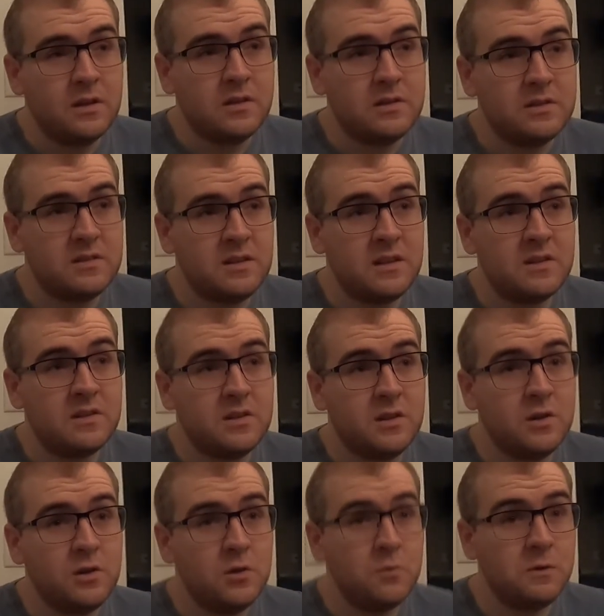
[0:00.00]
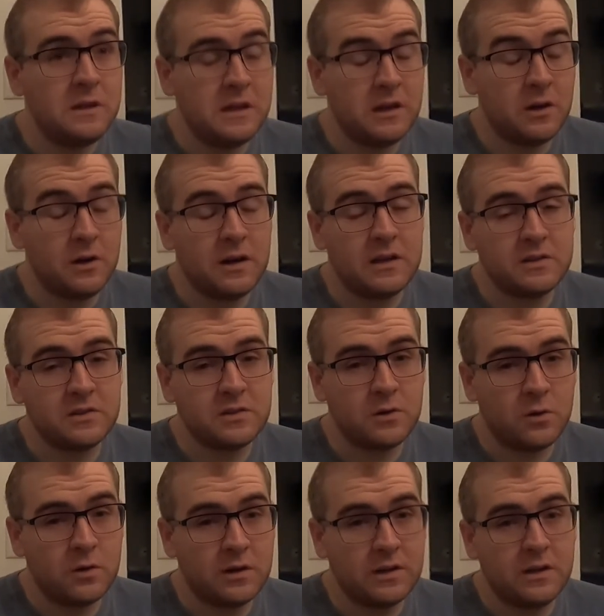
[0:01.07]
since the new year has
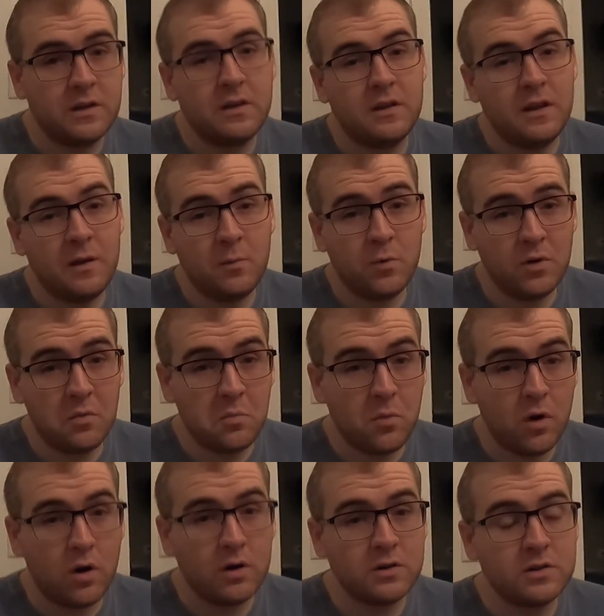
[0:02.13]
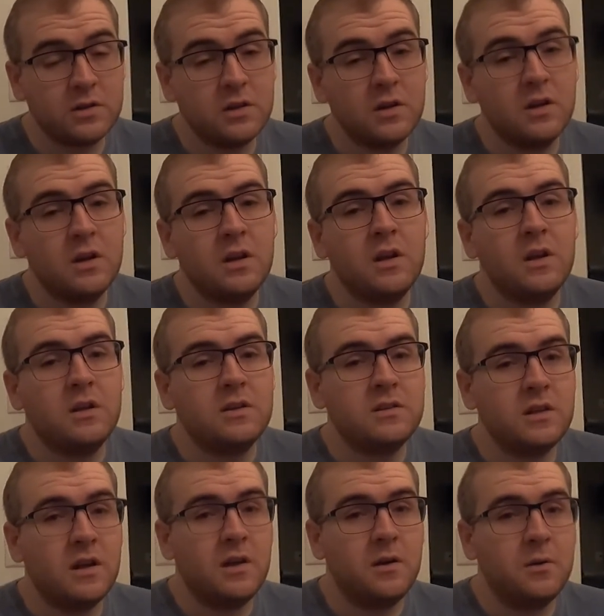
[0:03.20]
started, and we're in March.
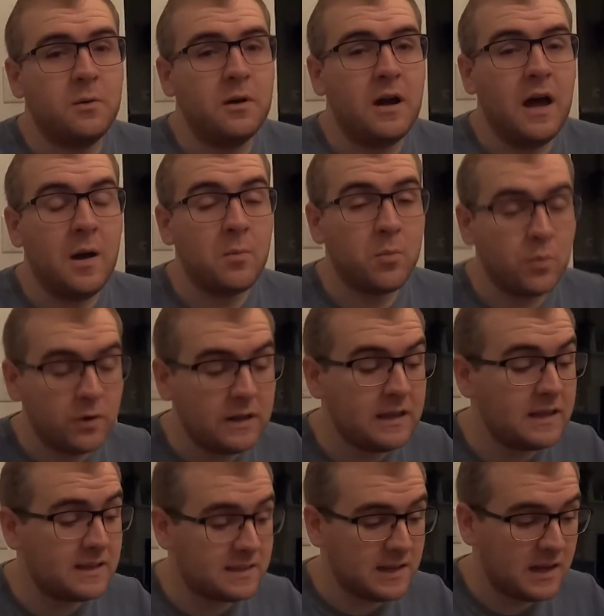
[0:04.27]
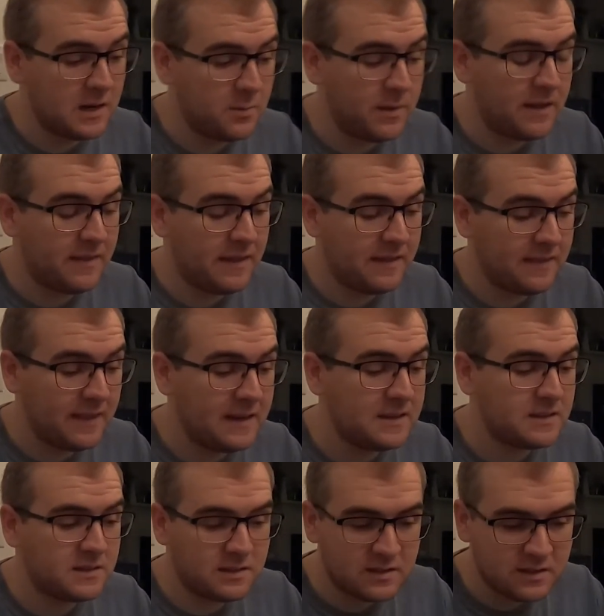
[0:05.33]
So I'm pretty excited about that.
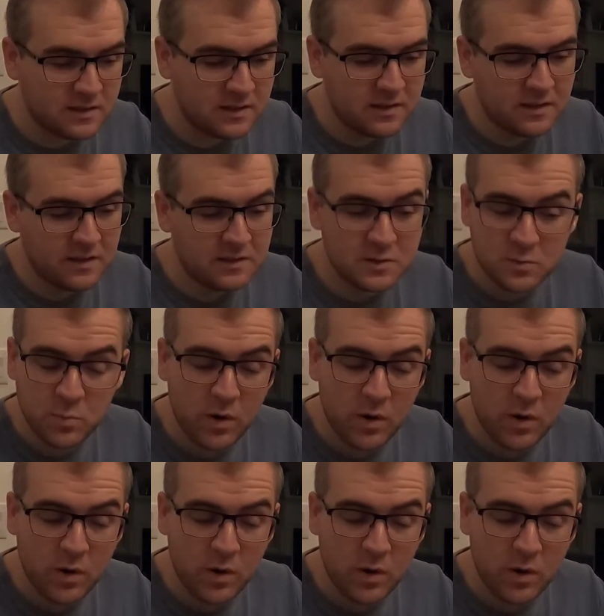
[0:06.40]
That's